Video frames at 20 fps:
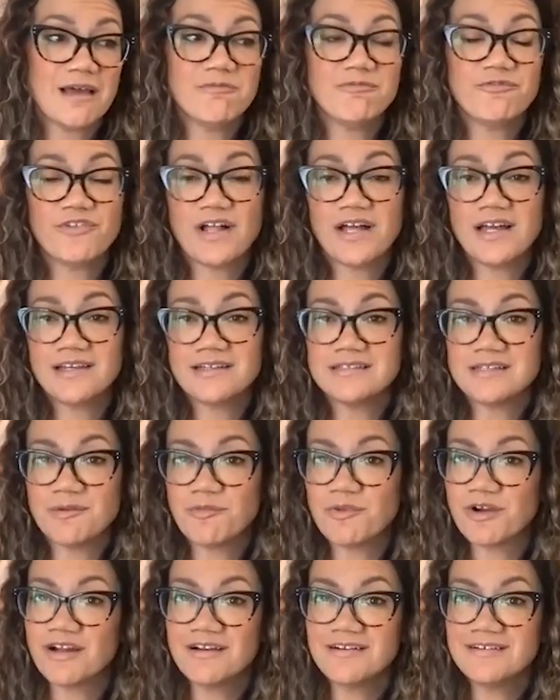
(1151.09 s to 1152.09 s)
I'm flying
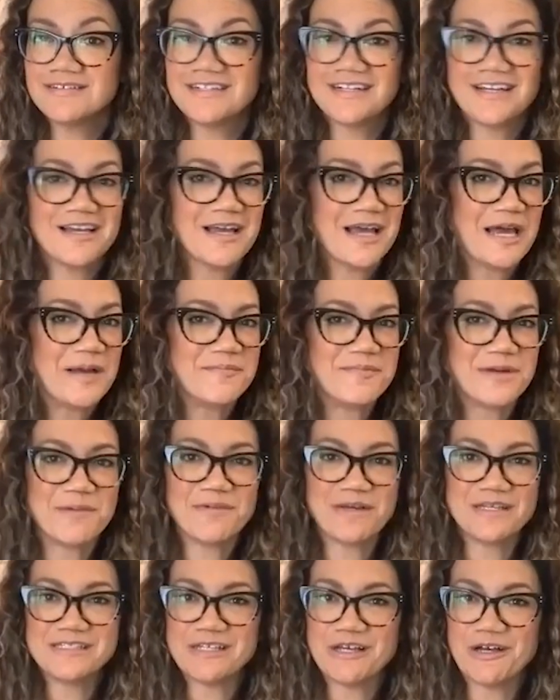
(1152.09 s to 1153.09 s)
somewhere and by
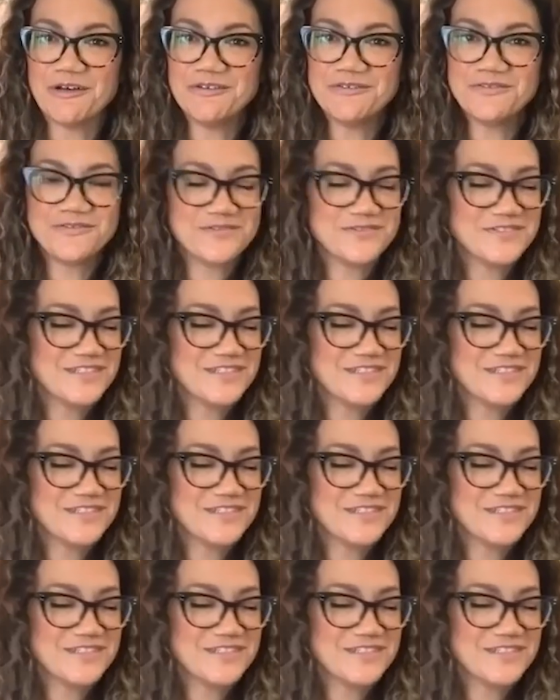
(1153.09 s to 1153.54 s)
myself,